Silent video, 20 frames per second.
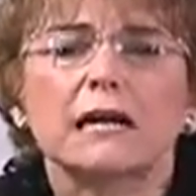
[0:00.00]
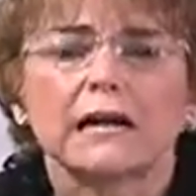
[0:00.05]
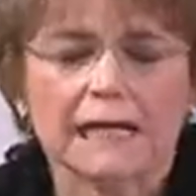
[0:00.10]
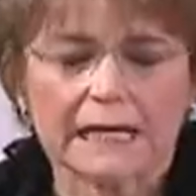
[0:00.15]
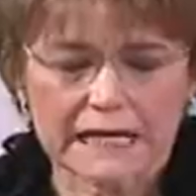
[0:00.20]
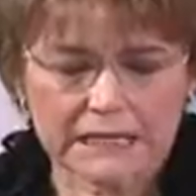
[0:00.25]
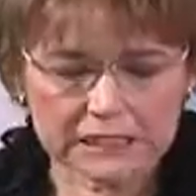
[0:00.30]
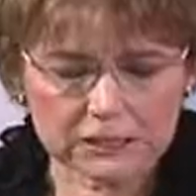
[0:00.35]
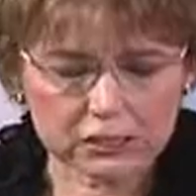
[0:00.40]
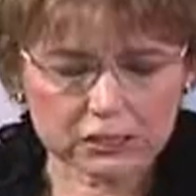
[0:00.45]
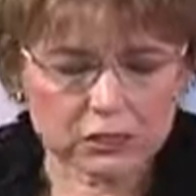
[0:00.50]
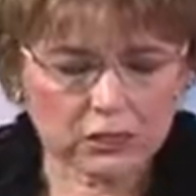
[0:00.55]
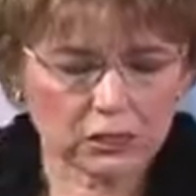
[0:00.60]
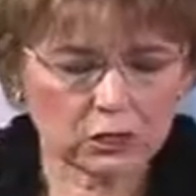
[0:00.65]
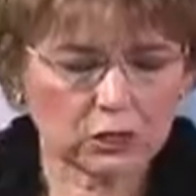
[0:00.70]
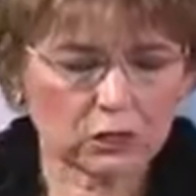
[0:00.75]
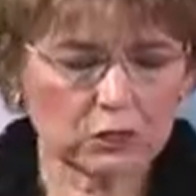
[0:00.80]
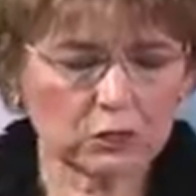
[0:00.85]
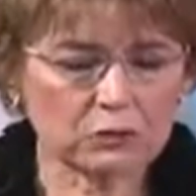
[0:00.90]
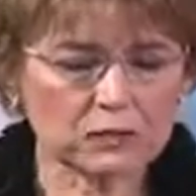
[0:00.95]
And
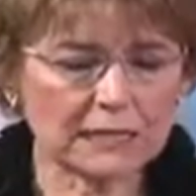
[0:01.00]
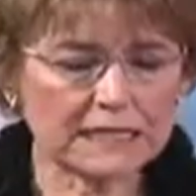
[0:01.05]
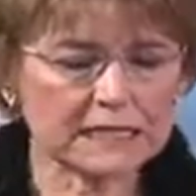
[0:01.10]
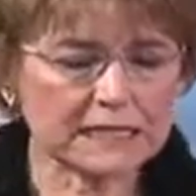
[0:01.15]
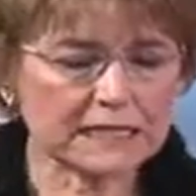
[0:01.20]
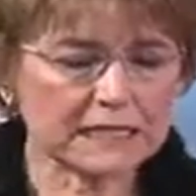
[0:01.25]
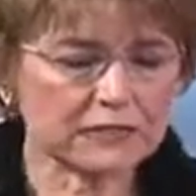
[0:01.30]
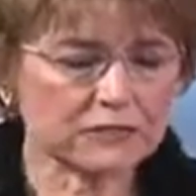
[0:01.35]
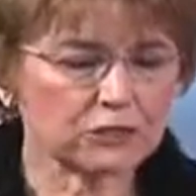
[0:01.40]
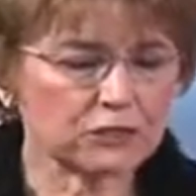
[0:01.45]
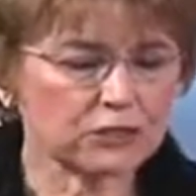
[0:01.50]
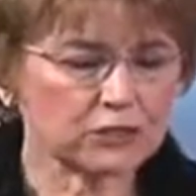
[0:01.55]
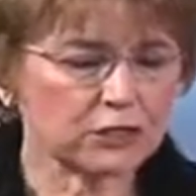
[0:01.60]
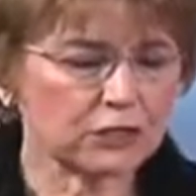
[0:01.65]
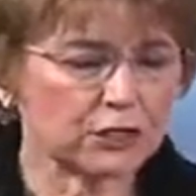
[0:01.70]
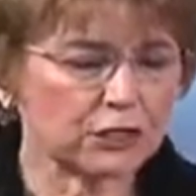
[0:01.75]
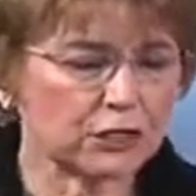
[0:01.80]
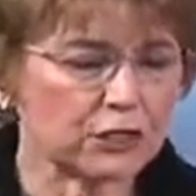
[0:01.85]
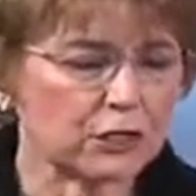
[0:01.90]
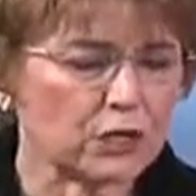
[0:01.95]
so they said to
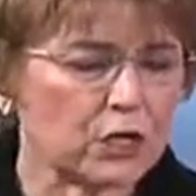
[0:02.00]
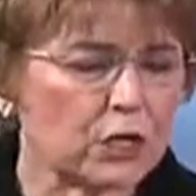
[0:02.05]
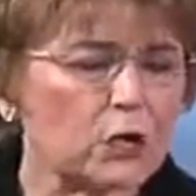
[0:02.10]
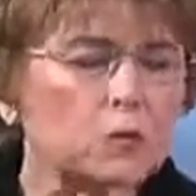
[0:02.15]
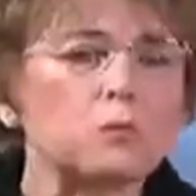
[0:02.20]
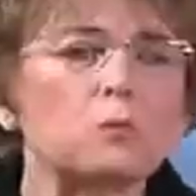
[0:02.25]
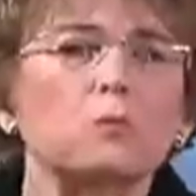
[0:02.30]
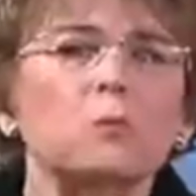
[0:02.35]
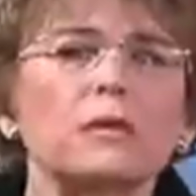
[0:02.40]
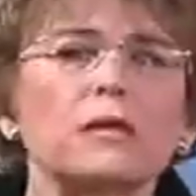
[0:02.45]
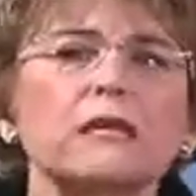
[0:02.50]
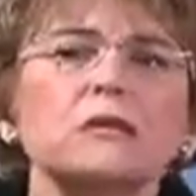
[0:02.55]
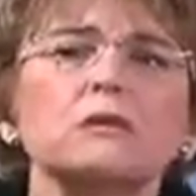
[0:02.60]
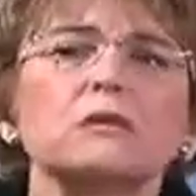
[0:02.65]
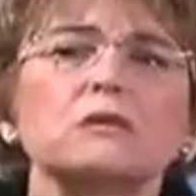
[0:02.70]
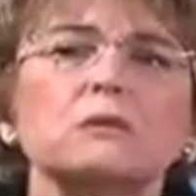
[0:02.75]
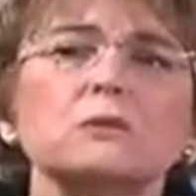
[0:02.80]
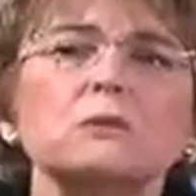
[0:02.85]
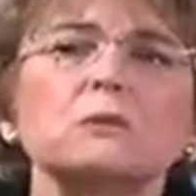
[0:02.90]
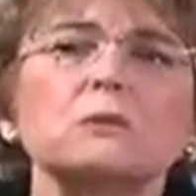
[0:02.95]
her, will
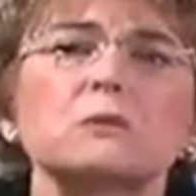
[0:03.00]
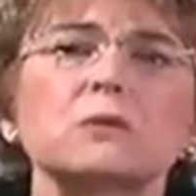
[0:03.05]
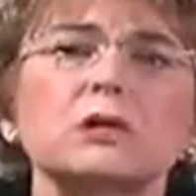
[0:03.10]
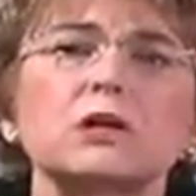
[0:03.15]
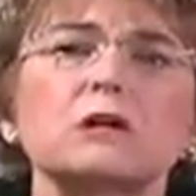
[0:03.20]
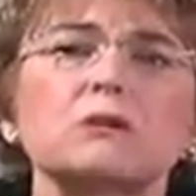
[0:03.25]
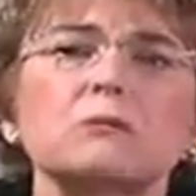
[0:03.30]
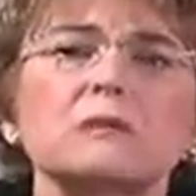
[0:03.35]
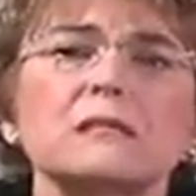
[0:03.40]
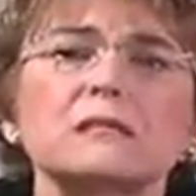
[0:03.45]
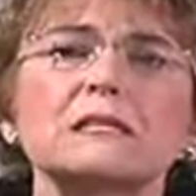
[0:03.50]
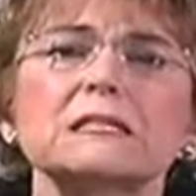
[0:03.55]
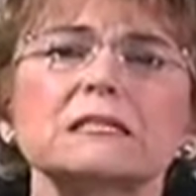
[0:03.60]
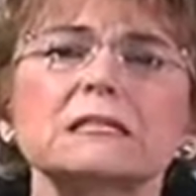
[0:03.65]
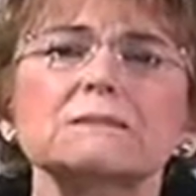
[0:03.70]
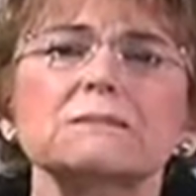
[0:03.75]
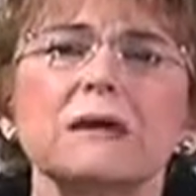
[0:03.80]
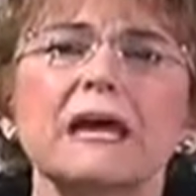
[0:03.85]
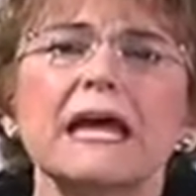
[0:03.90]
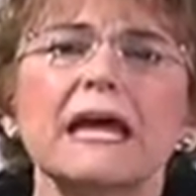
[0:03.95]
you go with
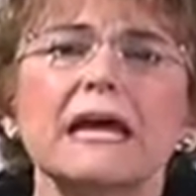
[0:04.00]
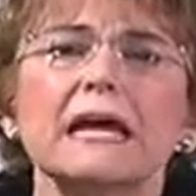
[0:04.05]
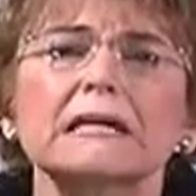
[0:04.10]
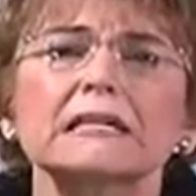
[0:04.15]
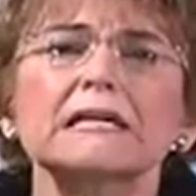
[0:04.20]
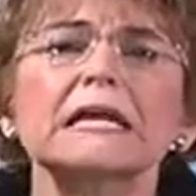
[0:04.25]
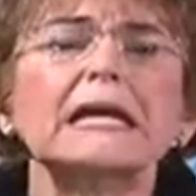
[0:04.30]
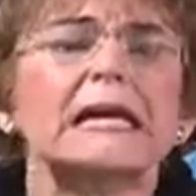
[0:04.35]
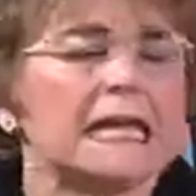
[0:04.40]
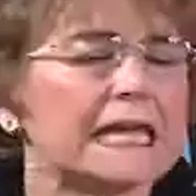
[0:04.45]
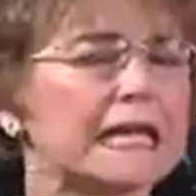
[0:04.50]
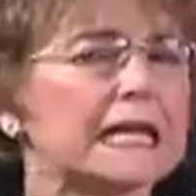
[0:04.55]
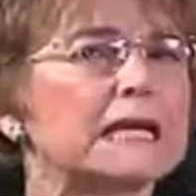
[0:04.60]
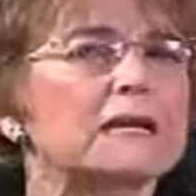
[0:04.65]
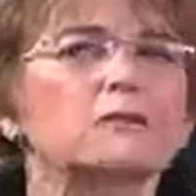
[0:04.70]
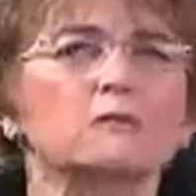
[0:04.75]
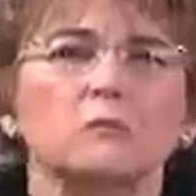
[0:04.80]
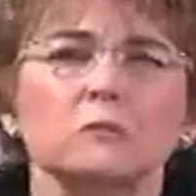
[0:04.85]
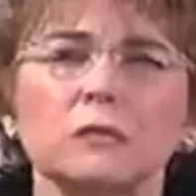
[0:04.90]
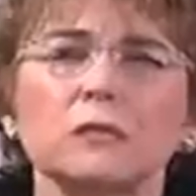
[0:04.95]
this man?
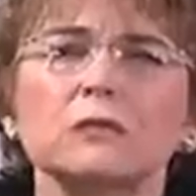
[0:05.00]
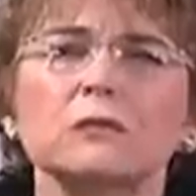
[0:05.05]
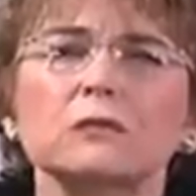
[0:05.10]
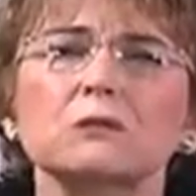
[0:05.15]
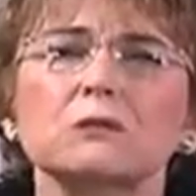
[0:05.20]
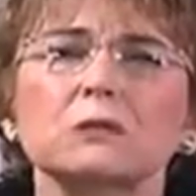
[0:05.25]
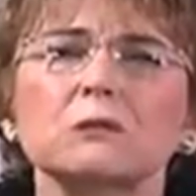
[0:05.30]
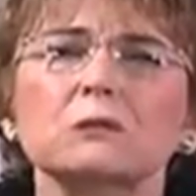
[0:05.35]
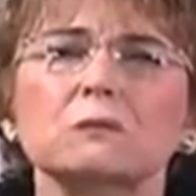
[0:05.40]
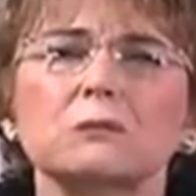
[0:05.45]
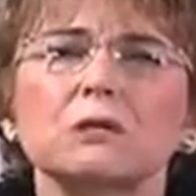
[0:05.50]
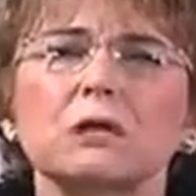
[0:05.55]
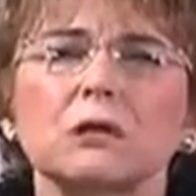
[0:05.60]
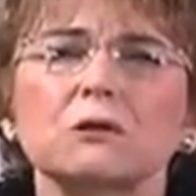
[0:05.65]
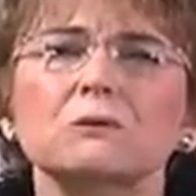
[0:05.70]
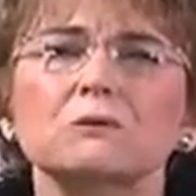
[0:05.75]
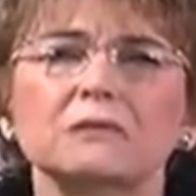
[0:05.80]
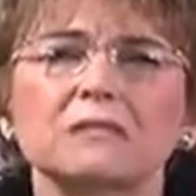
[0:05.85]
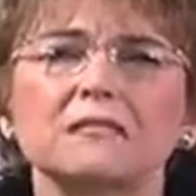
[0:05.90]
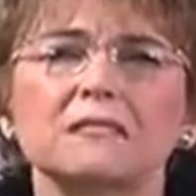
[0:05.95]
And will you
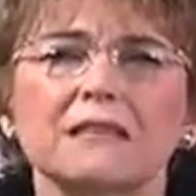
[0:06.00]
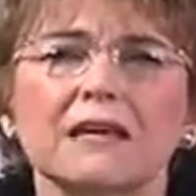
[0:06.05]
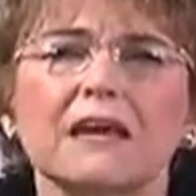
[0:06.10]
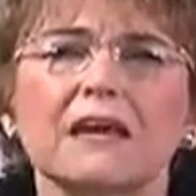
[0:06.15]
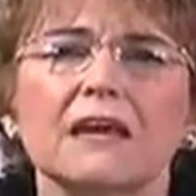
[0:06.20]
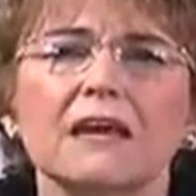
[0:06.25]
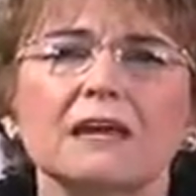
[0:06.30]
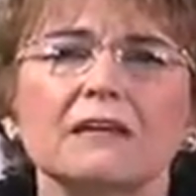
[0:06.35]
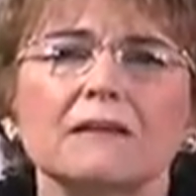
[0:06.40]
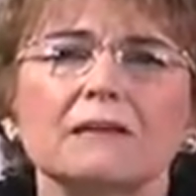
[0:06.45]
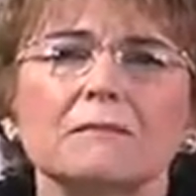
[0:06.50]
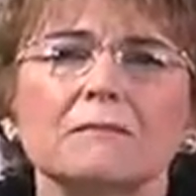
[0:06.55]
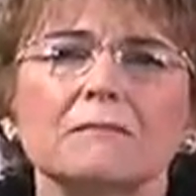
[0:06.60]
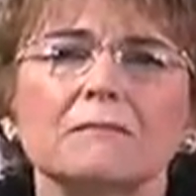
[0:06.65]
go today?